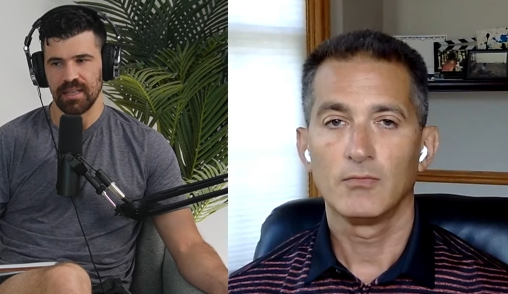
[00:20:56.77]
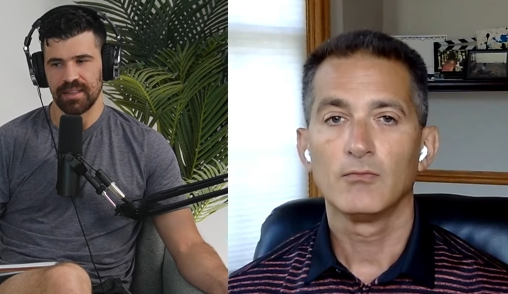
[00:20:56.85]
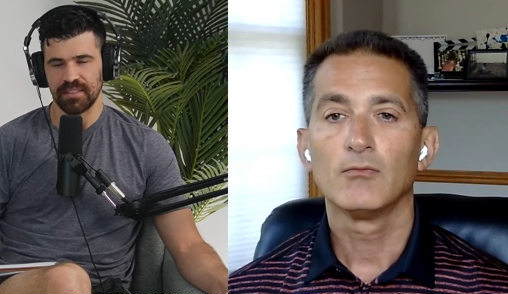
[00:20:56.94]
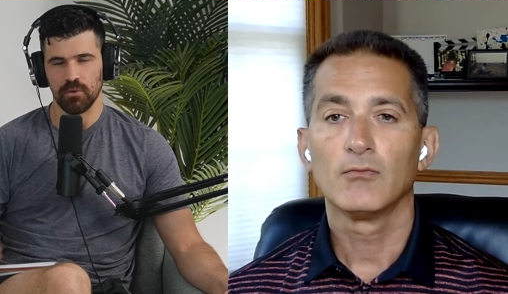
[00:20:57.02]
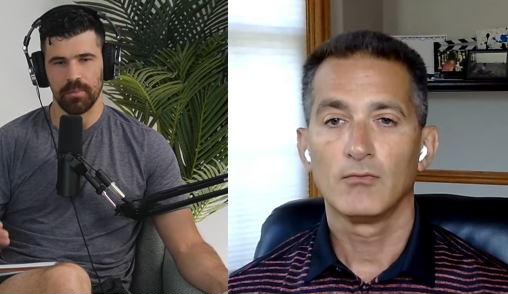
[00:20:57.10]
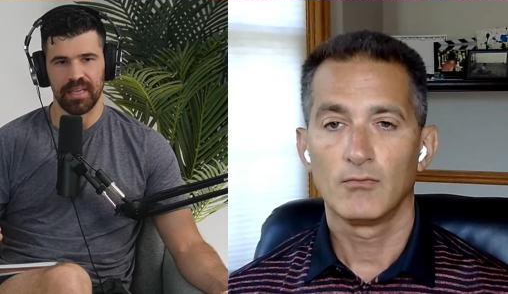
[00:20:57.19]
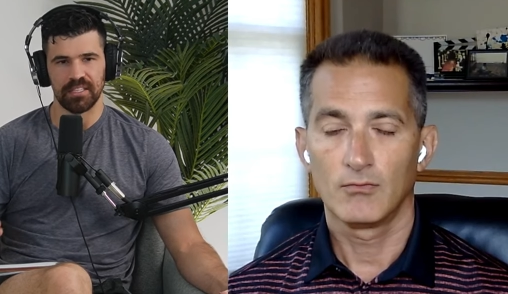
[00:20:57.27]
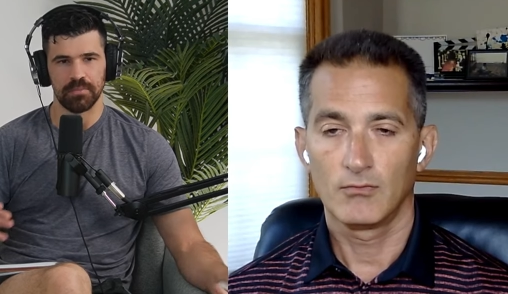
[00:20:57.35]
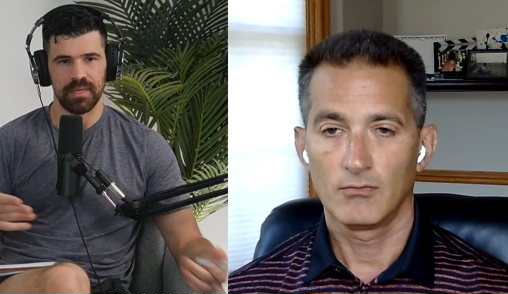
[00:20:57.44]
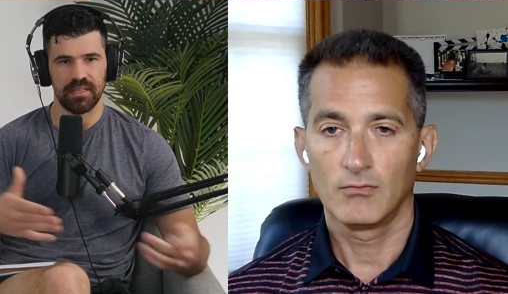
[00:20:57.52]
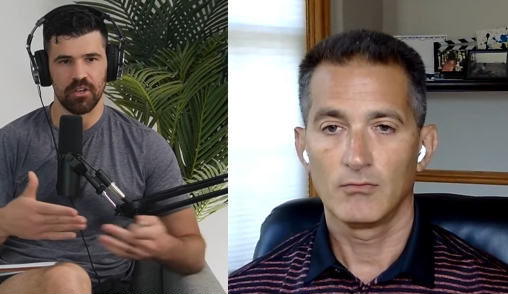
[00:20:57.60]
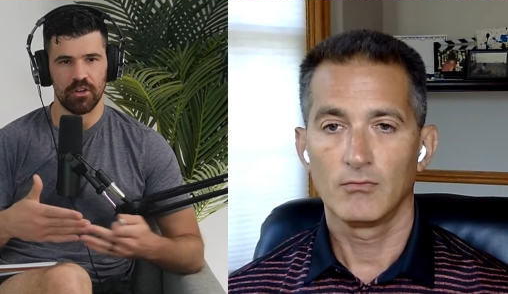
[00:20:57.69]
Speaker 1: that's what makes
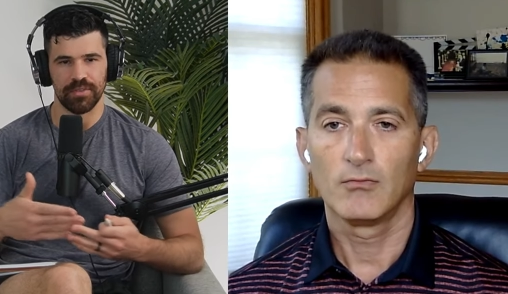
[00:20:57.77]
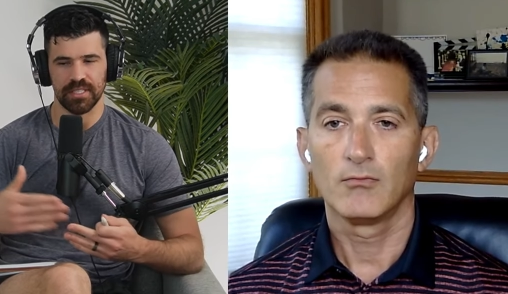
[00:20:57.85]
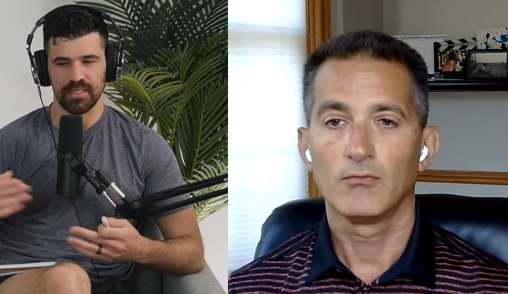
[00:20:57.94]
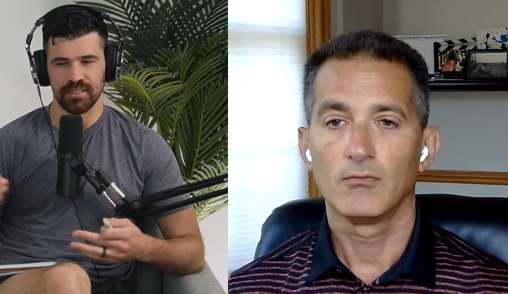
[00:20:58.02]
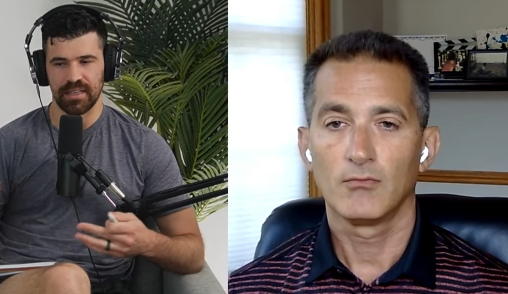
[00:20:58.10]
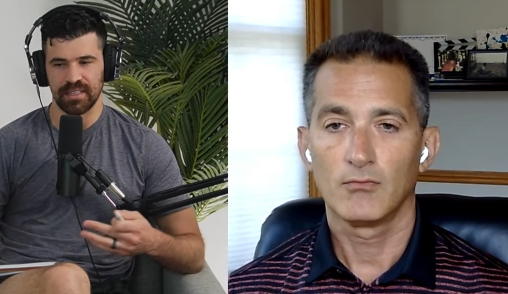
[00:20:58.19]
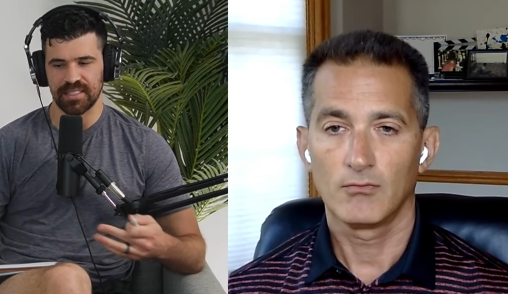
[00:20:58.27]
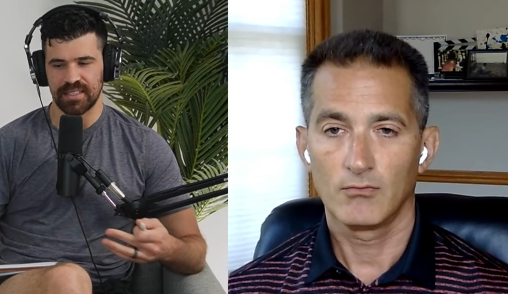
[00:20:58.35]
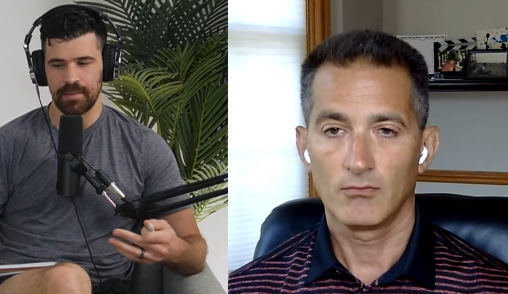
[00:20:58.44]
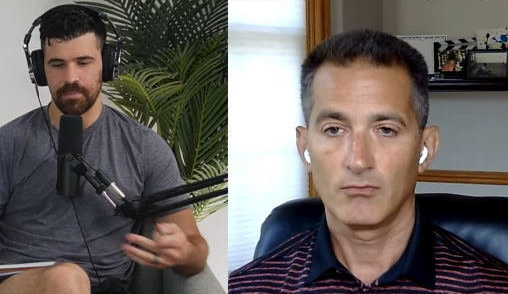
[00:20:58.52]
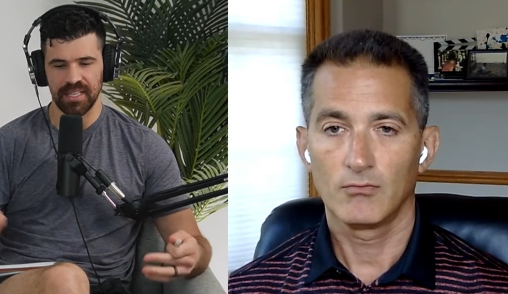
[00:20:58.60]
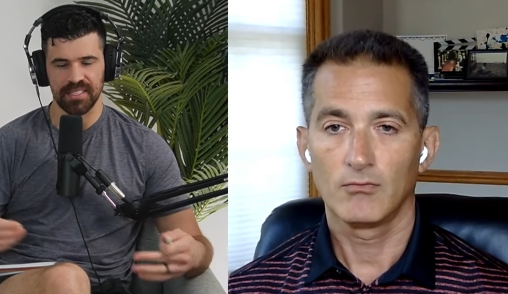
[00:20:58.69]
me nervous is like
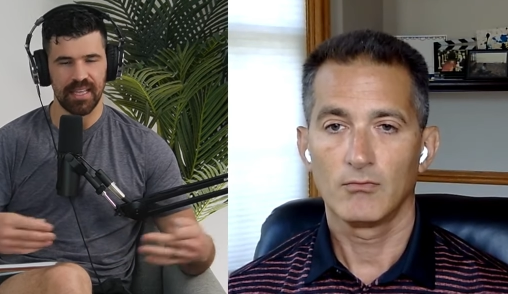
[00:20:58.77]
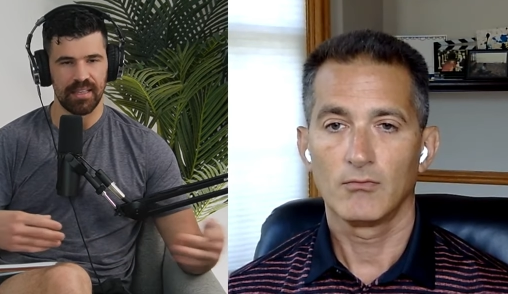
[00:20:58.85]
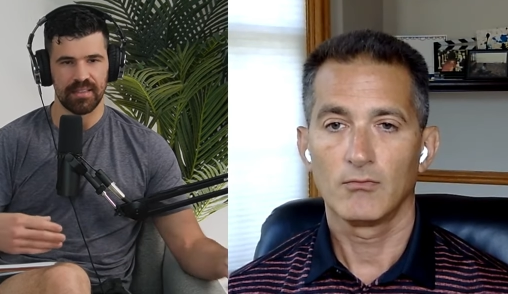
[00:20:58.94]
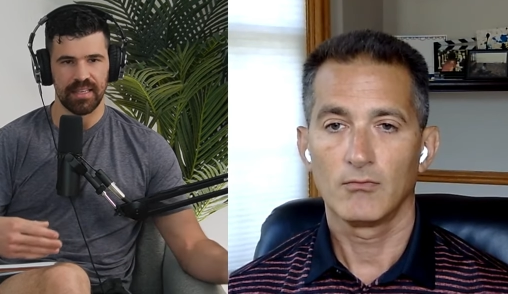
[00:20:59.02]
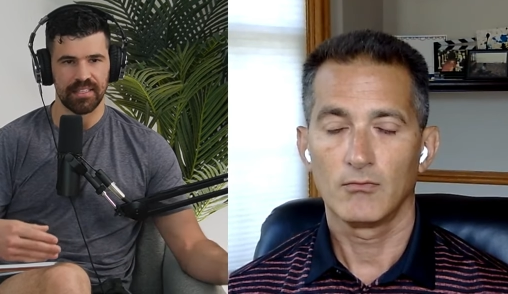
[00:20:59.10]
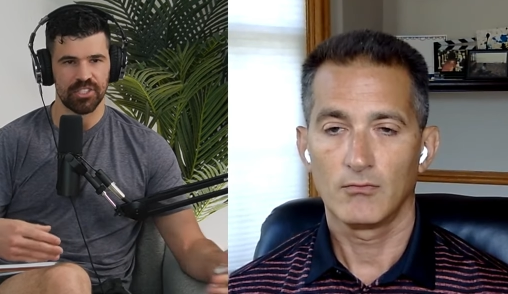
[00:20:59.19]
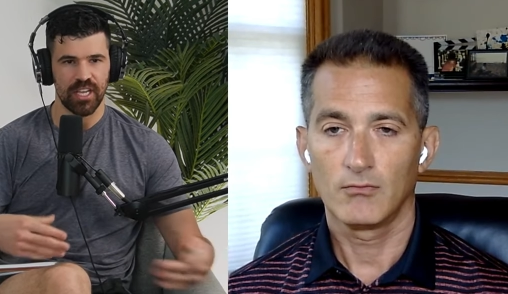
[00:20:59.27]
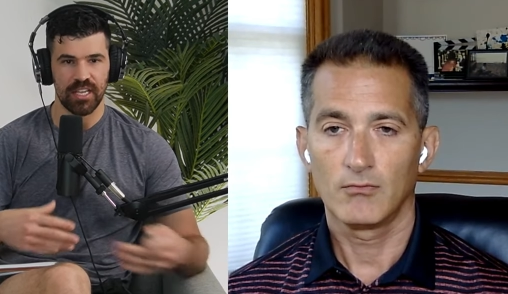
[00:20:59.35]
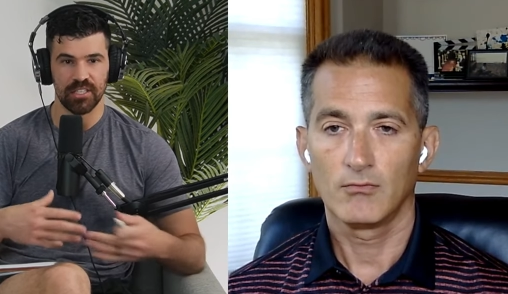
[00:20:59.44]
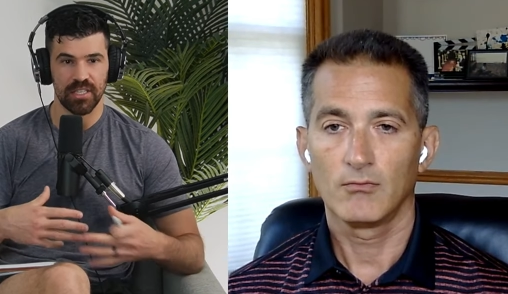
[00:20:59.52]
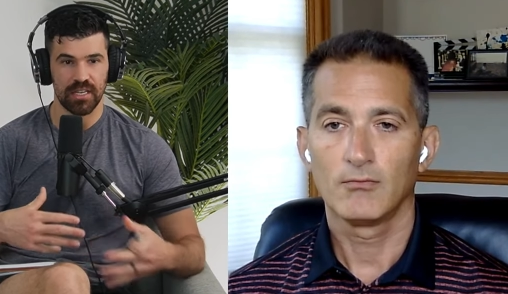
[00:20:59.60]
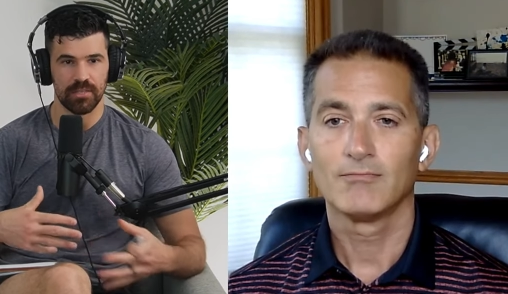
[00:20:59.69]
state by state things
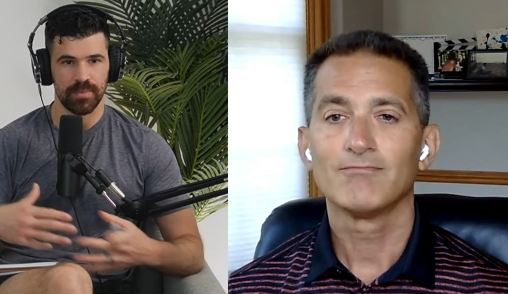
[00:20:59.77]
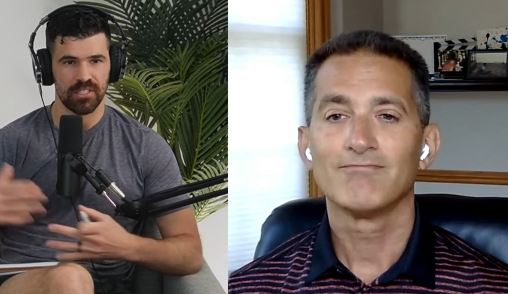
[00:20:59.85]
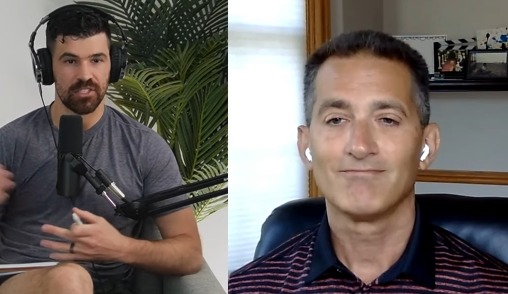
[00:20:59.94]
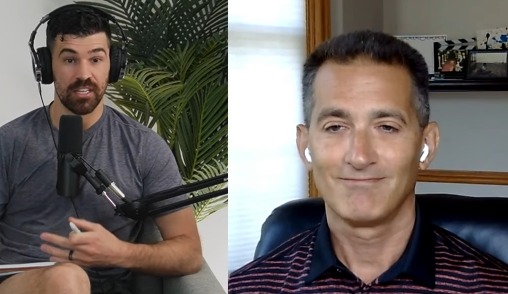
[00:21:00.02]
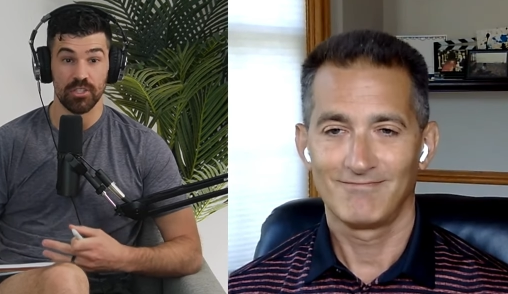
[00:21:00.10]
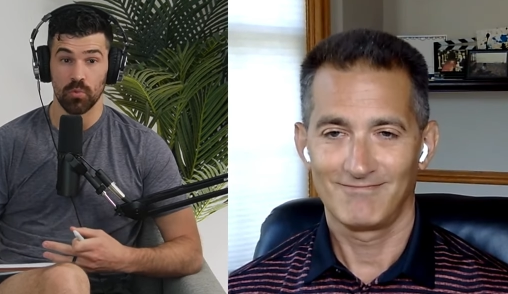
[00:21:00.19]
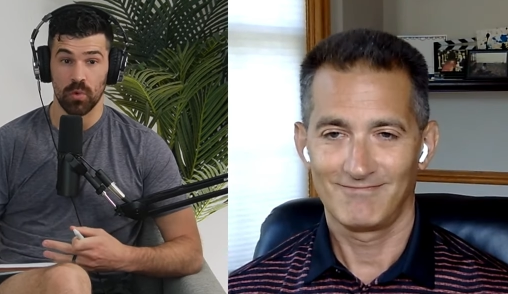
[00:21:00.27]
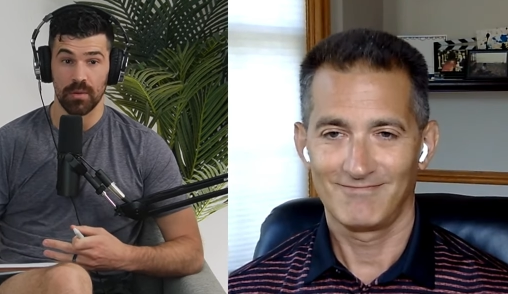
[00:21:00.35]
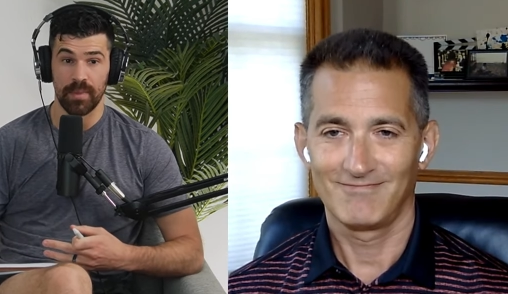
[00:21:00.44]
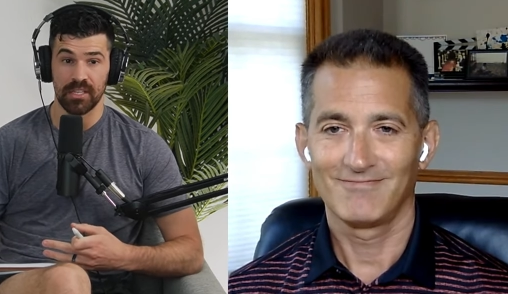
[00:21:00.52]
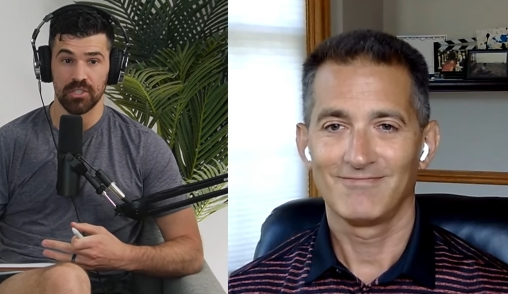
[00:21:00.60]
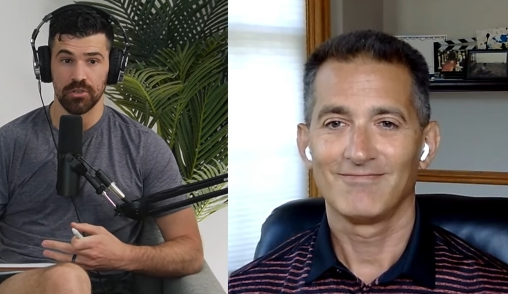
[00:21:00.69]
change, documents change. You want to
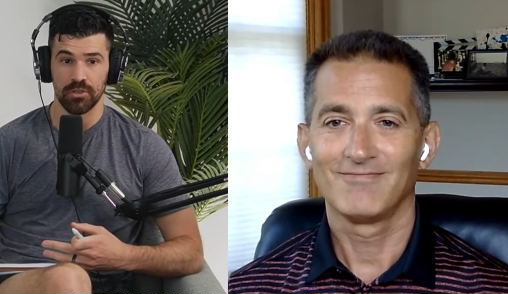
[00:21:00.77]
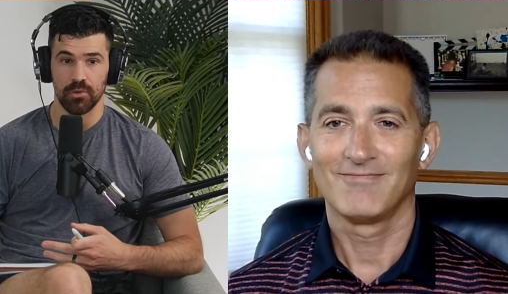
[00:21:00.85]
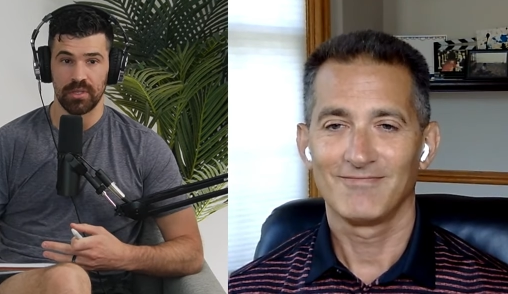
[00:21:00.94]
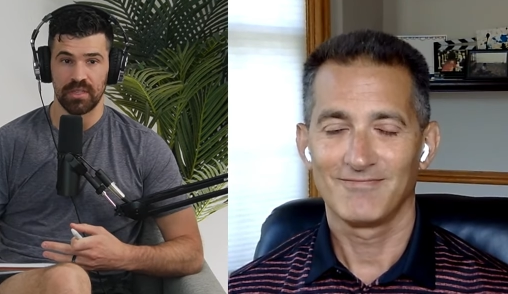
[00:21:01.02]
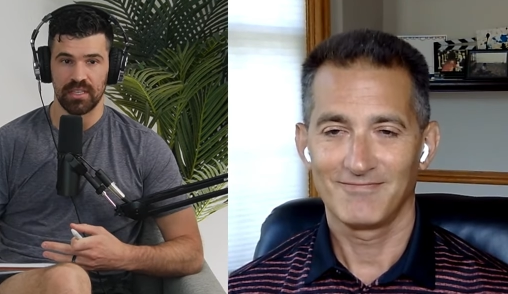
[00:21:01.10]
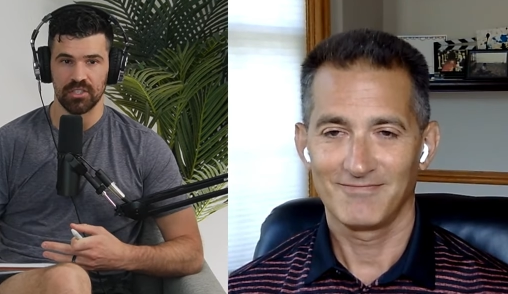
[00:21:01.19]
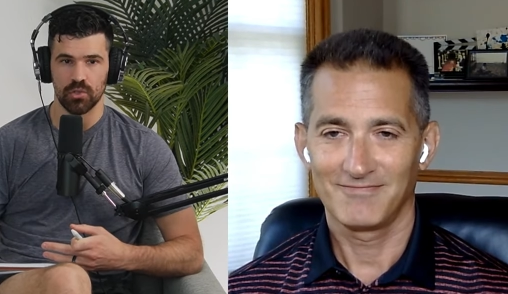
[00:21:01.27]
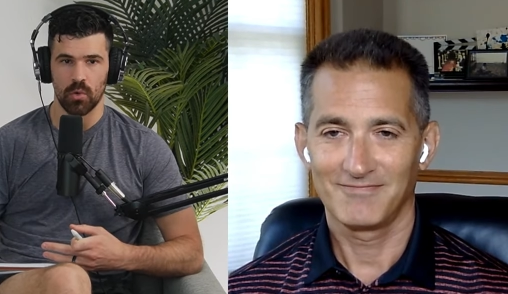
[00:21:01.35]
make sure you're doing things